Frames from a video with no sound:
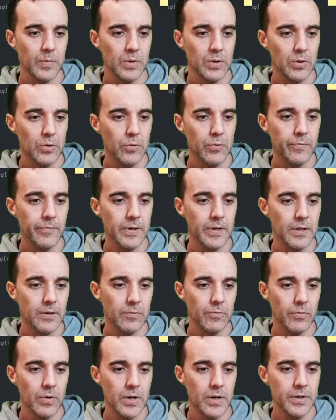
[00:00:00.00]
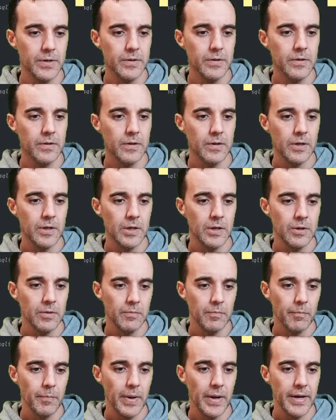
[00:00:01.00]
UV run,
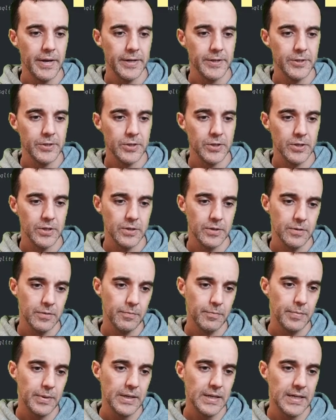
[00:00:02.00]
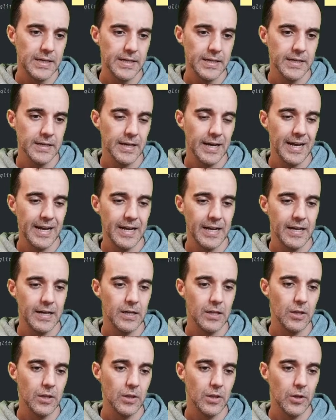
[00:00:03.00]
manage,
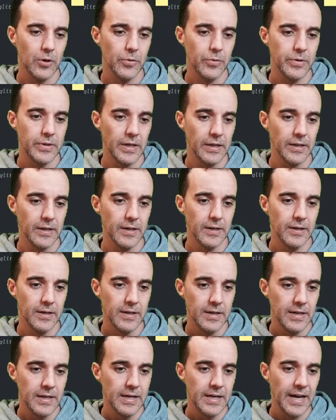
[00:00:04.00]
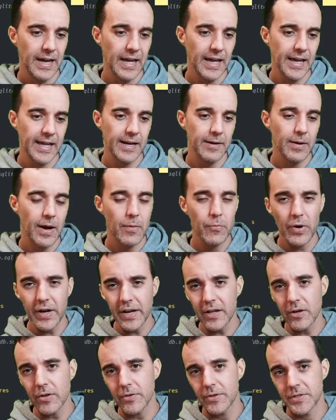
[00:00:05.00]
load data. And I'm writing
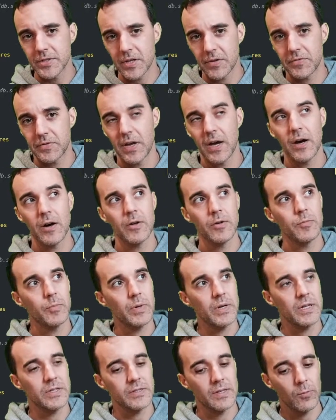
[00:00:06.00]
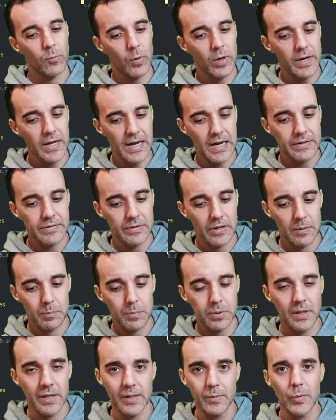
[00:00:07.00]
all this stuff down because I want to have a
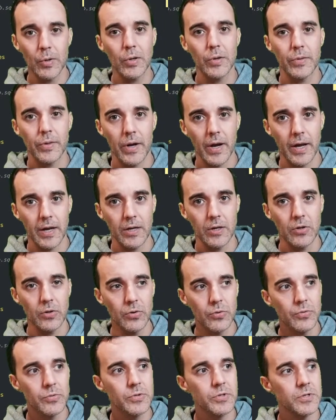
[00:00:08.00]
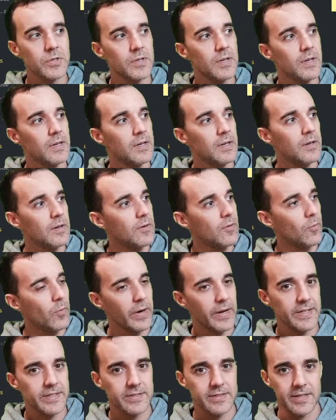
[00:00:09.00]
playbook that I can use when
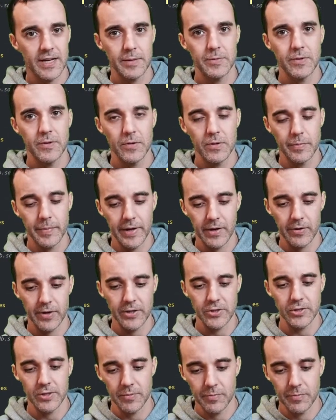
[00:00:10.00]
it's time to do the migration.